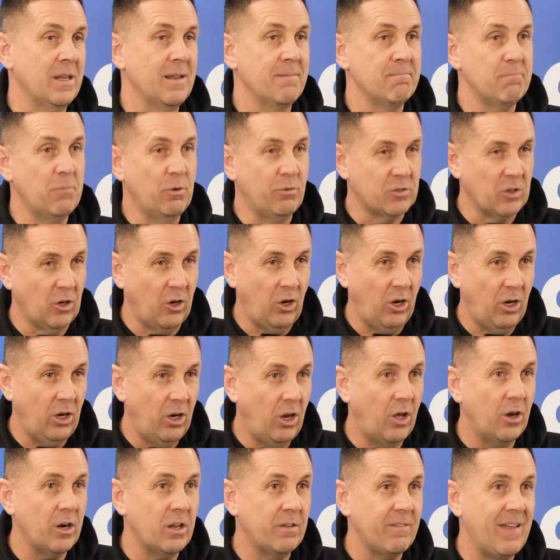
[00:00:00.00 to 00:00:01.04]
moves a
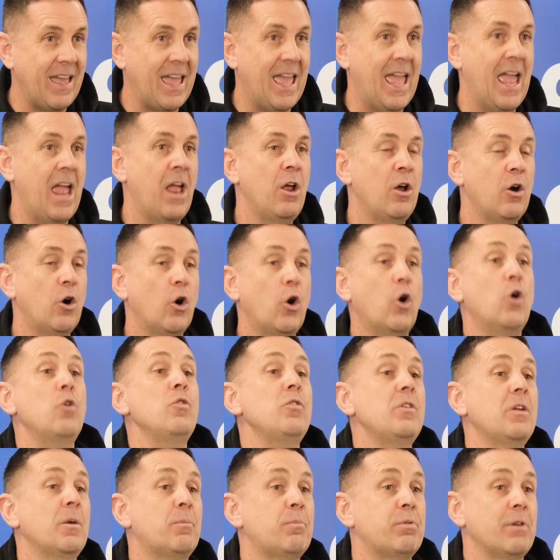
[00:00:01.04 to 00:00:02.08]
lot of air
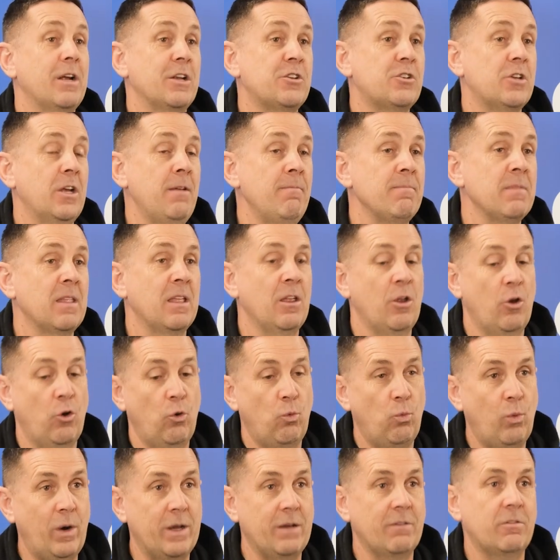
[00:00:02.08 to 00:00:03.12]
under pressure
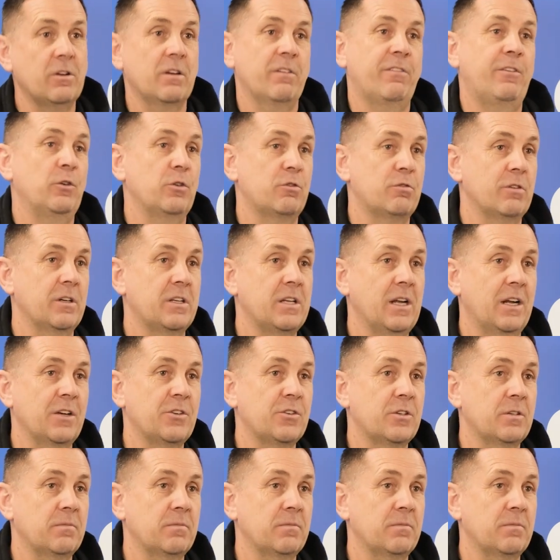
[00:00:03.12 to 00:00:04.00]
when you've got a filter attached.